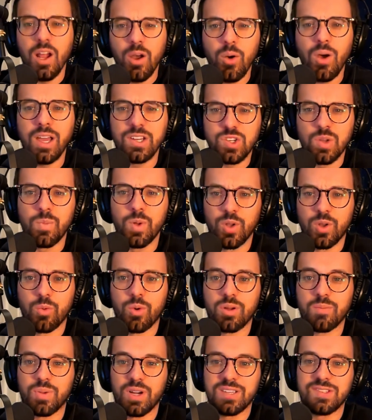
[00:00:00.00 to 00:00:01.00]
I should build a
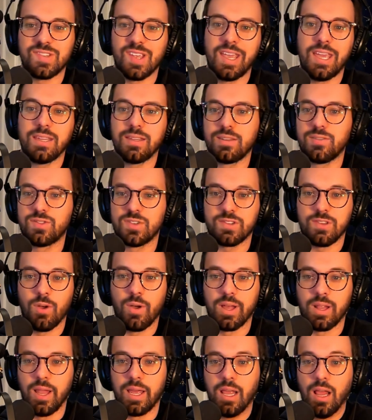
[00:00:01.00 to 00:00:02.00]
WordPress site, just
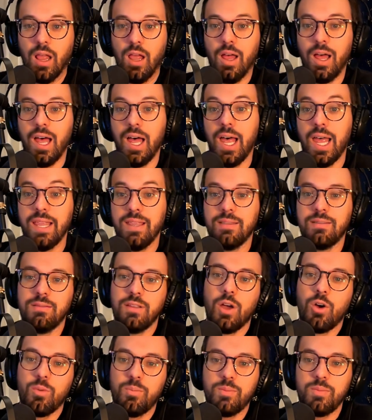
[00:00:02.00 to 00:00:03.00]
going like,
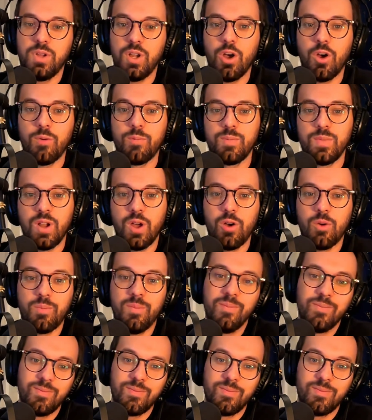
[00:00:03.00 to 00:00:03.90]
nope, nope, nope.